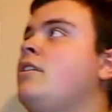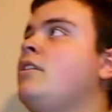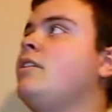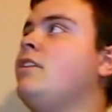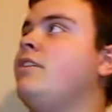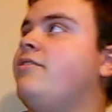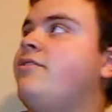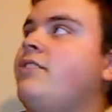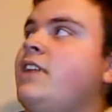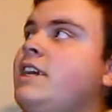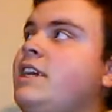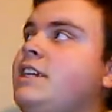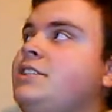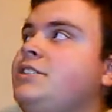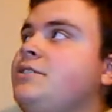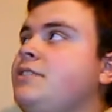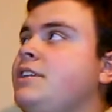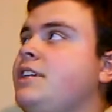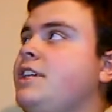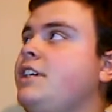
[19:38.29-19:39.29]
the flakes
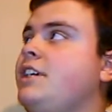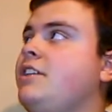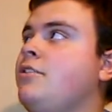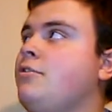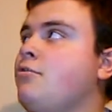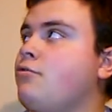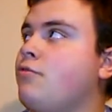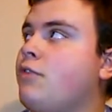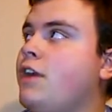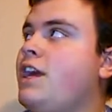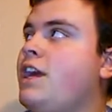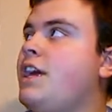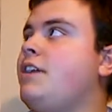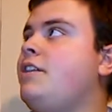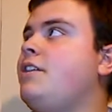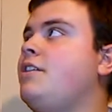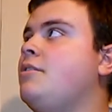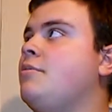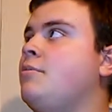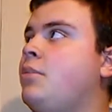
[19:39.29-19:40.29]
you can get
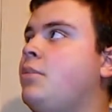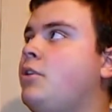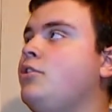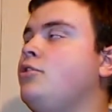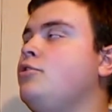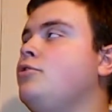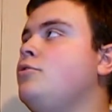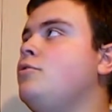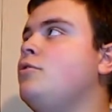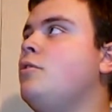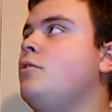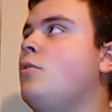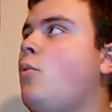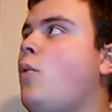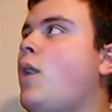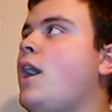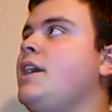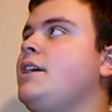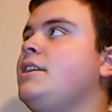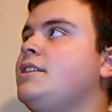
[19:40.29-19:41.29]
red, blue,
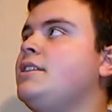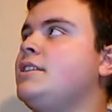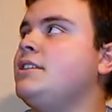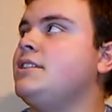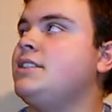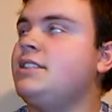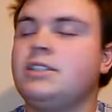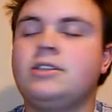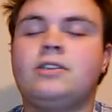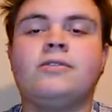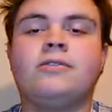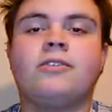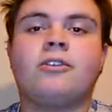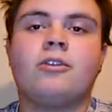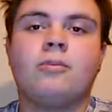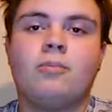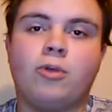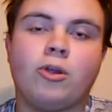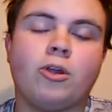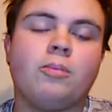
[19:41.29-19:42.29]
white,
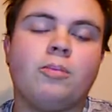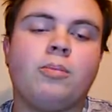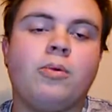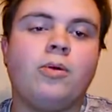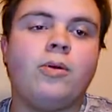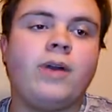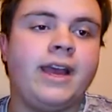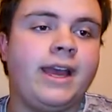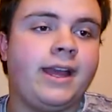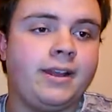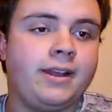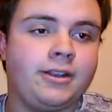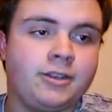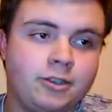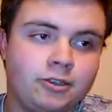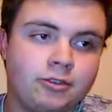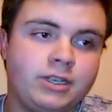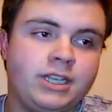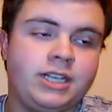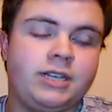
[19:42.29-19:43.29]
silver, purple,
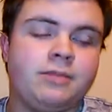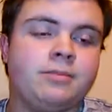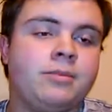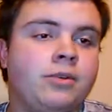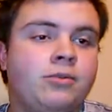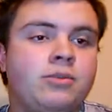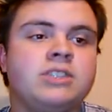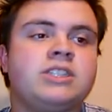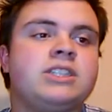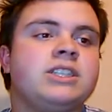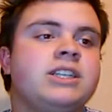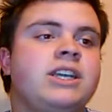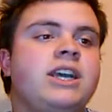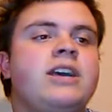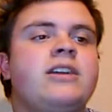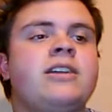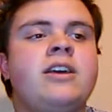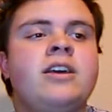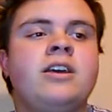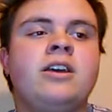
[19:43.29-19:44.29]
and green. But once
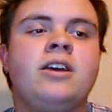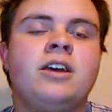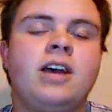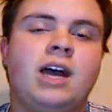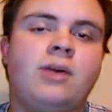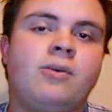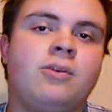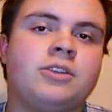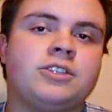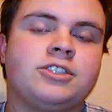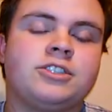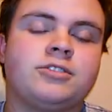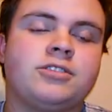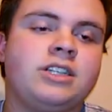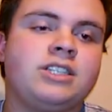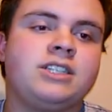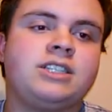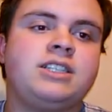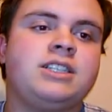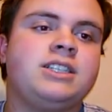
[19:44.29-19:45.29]
again, I want to
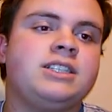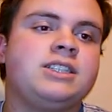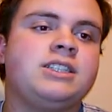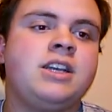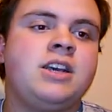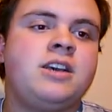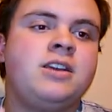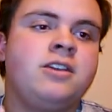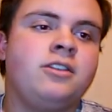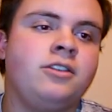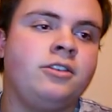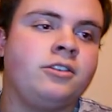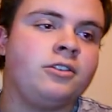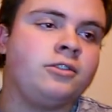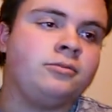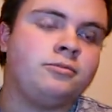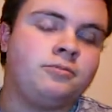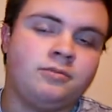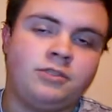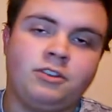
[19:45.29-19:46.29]
stress this.
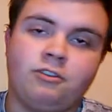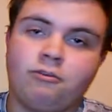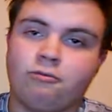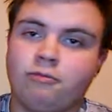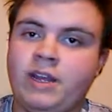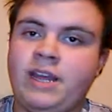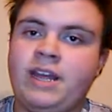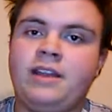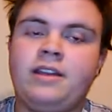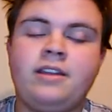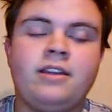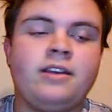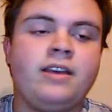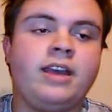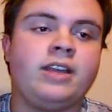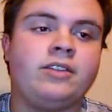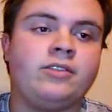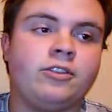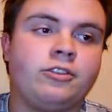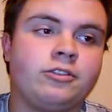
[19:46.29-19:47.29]
The red
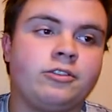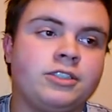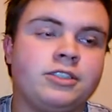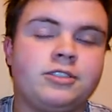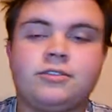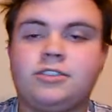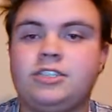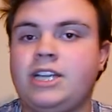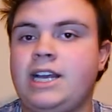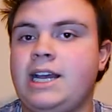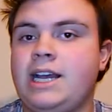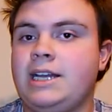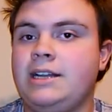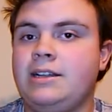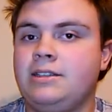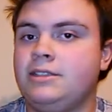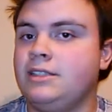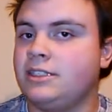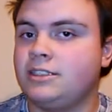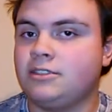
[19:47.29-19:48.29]
and the crystal
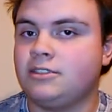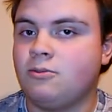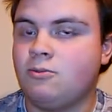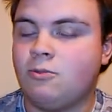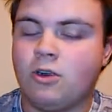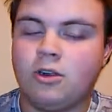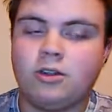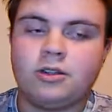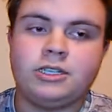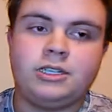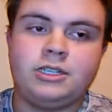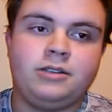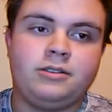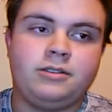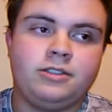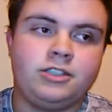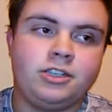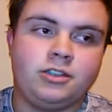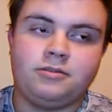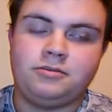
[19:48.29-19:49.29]
shad doesn't work.
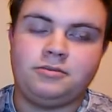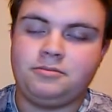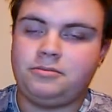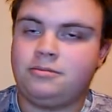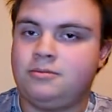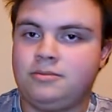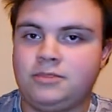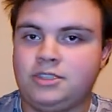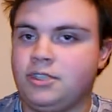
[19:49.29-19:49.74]
I don't